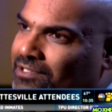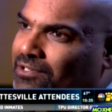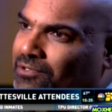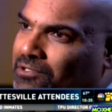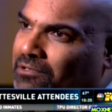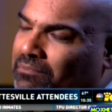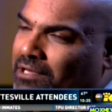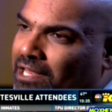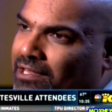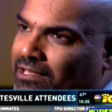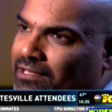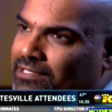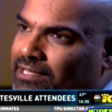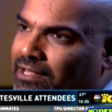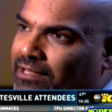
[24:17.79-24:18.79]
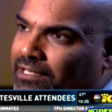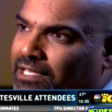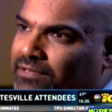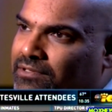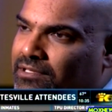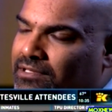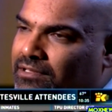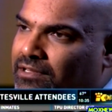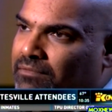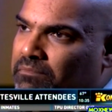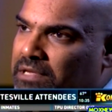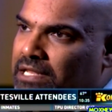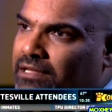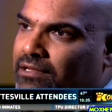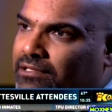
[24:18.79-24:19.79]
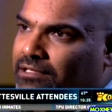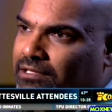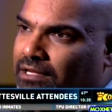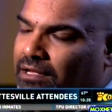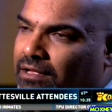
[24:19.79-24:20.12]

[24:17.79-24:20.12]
social media, is that it gives us an immediate